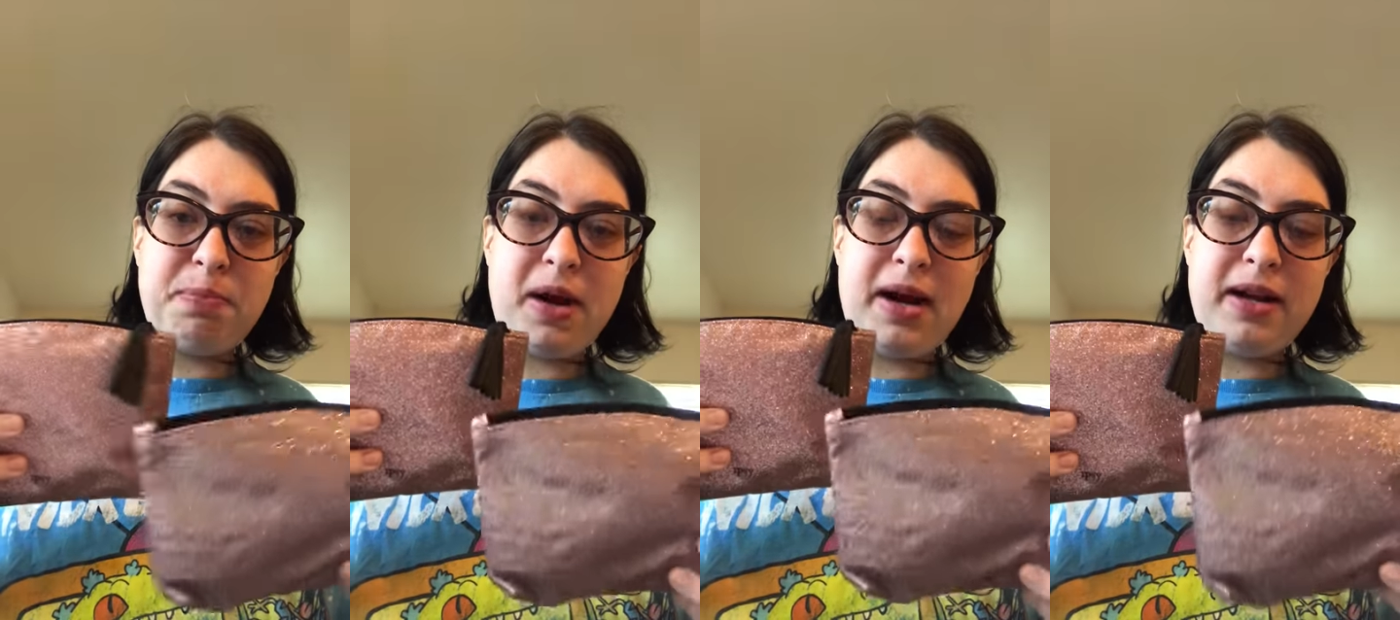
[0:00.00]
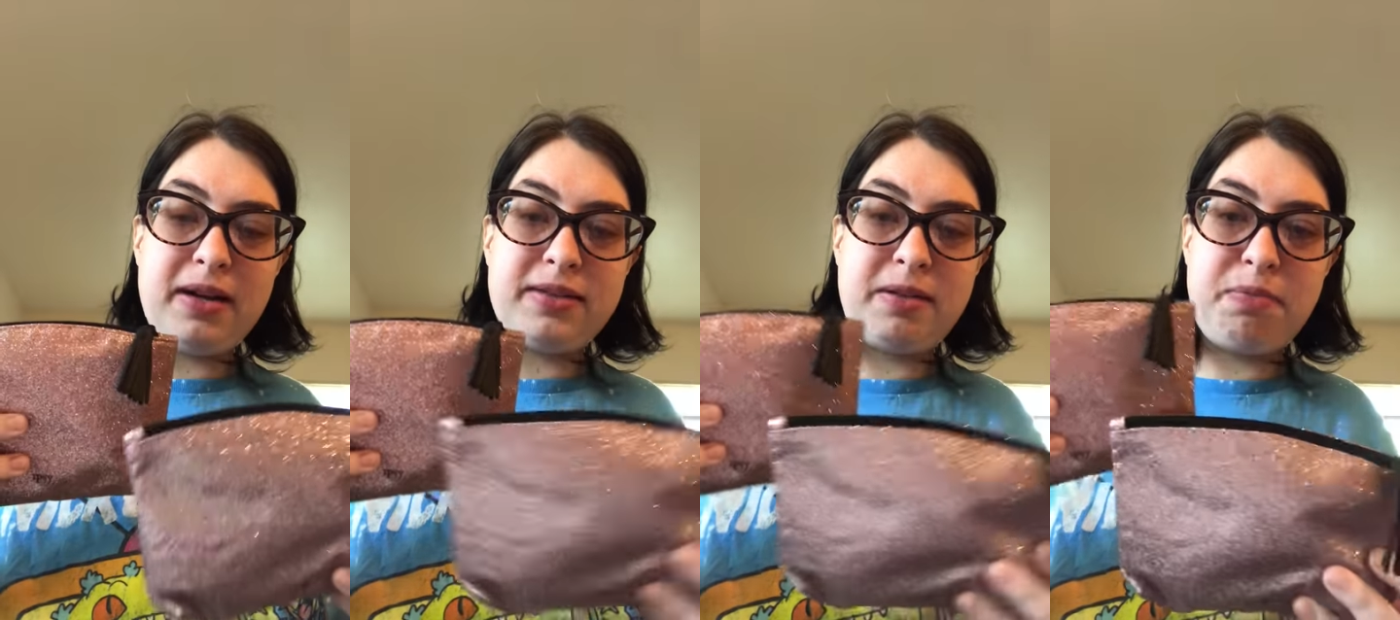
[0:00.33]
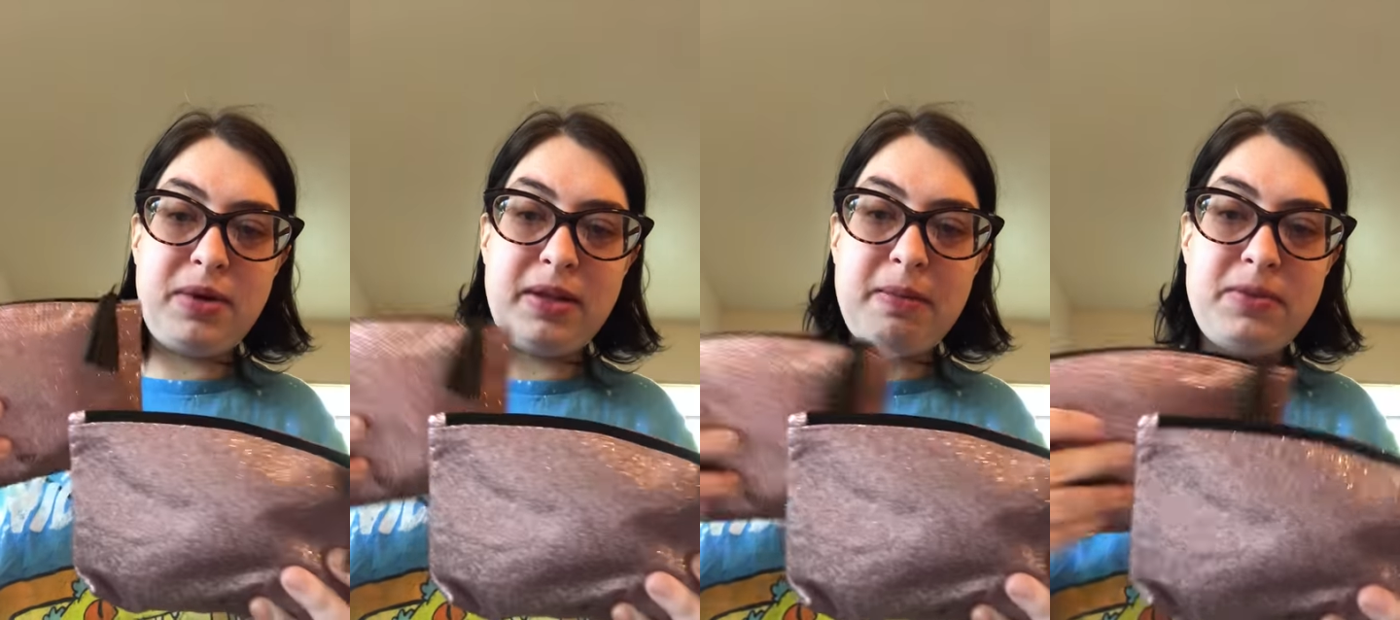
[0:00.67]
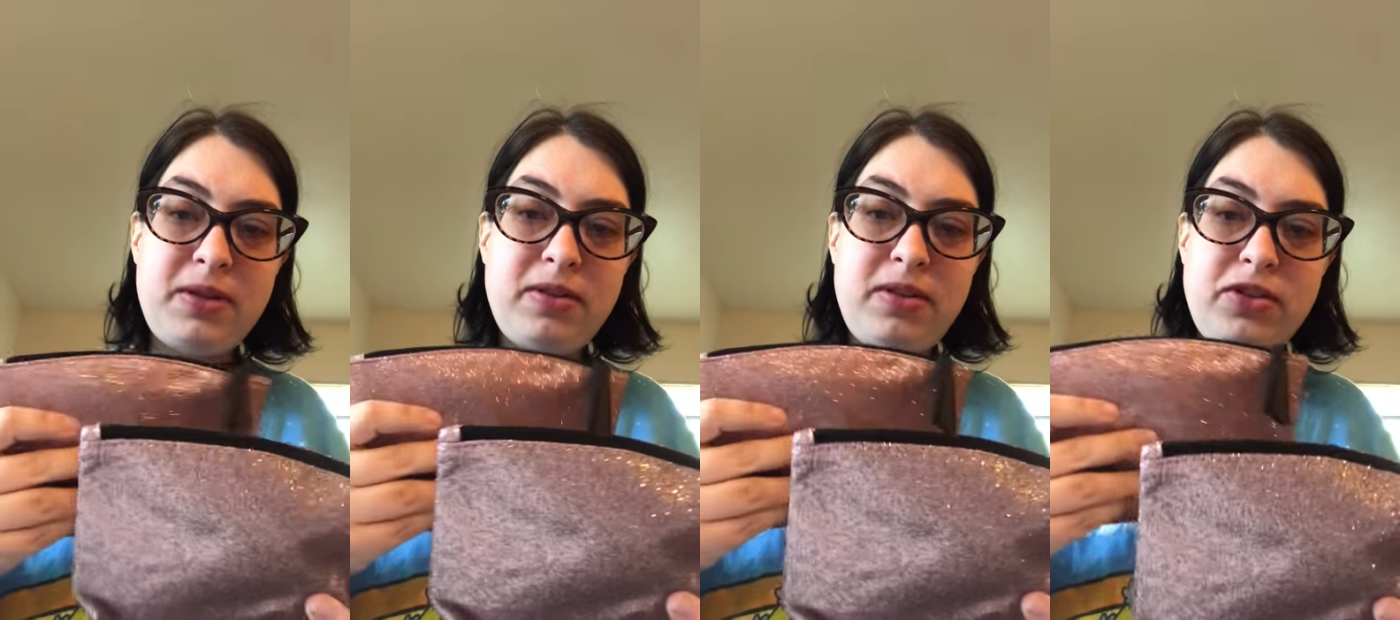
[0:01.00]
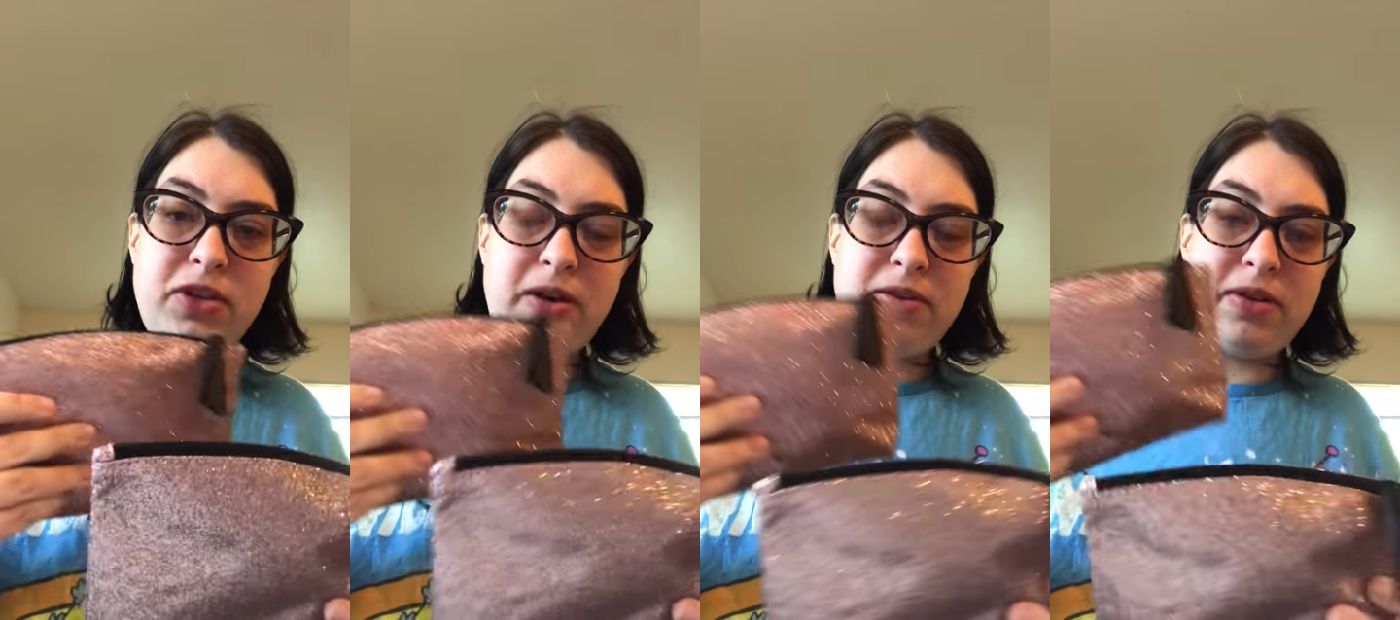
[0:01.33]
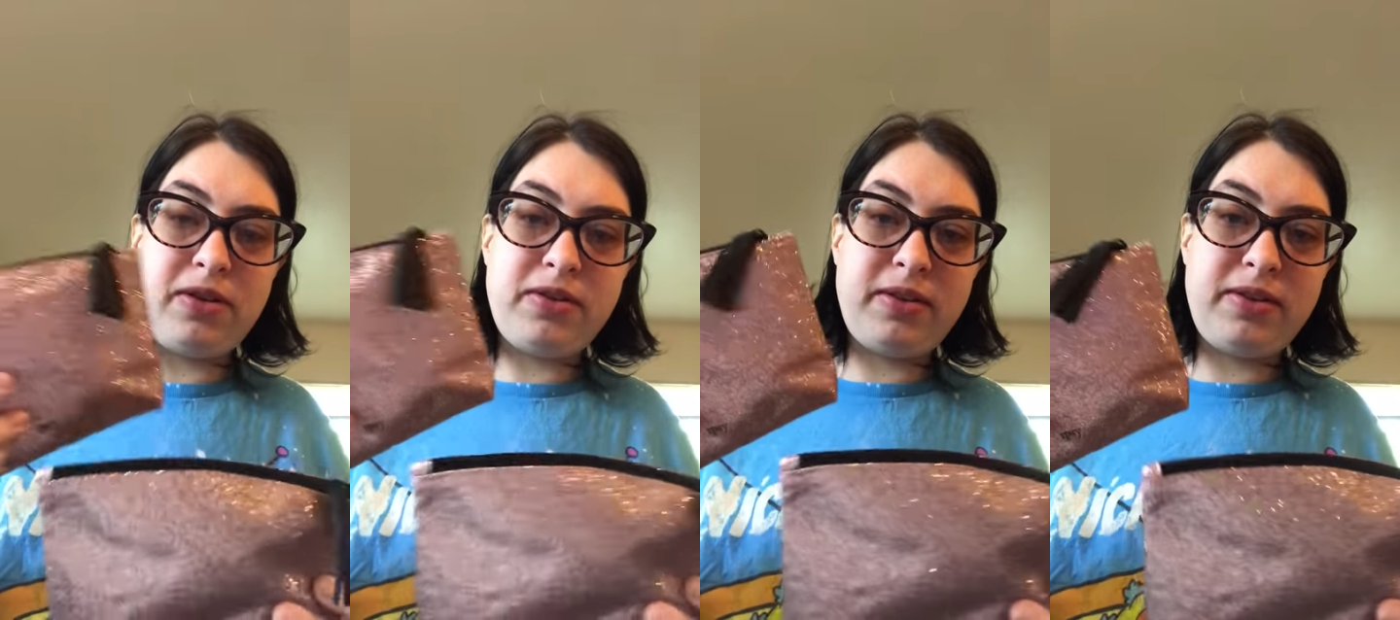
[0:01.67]
products and bring them to the
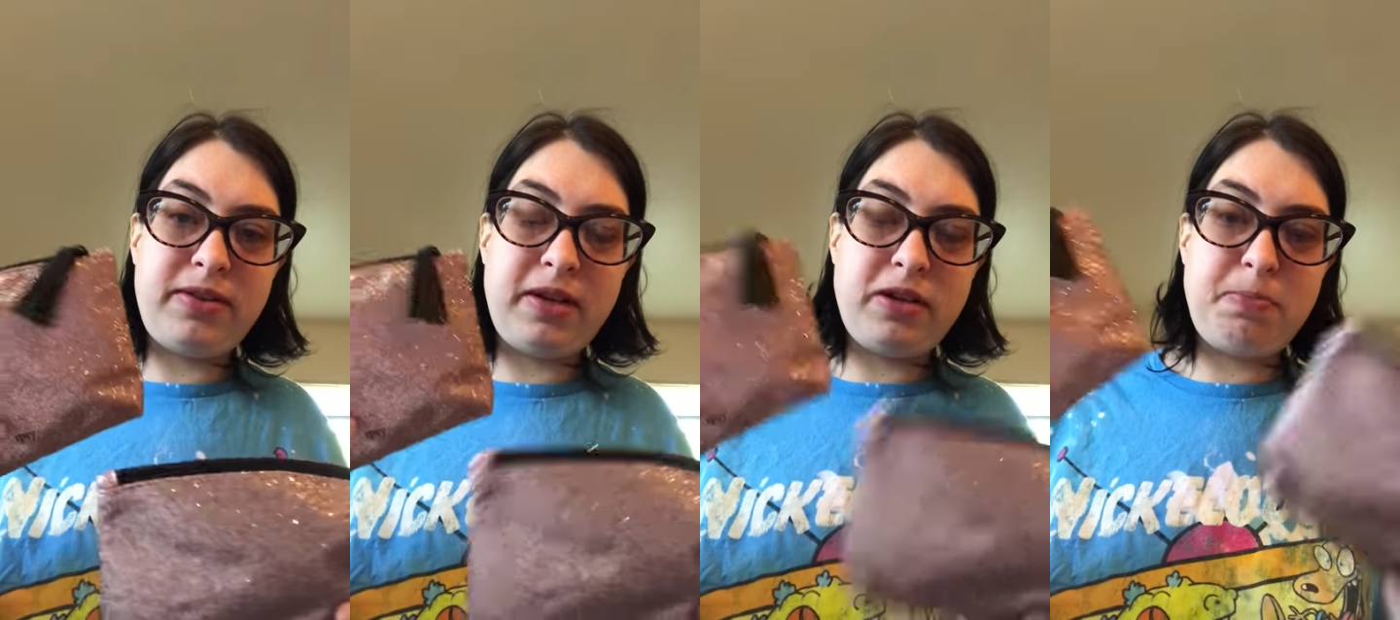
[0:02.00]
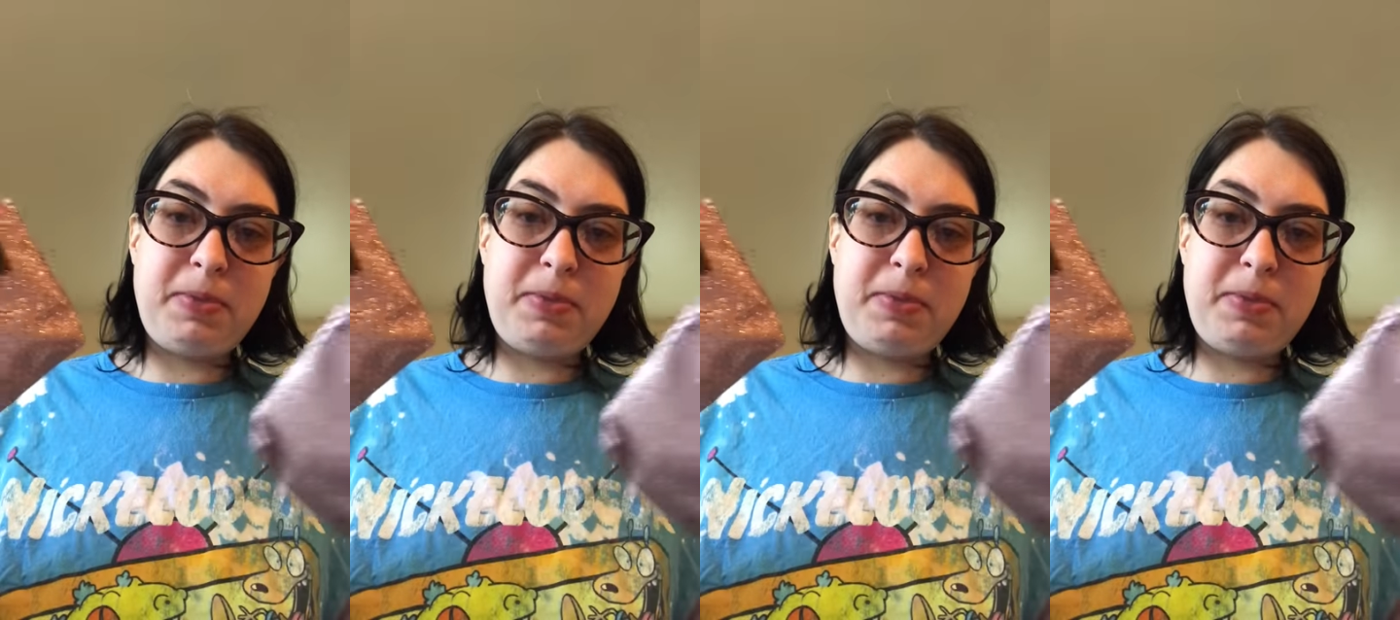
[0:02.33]
shelters and such.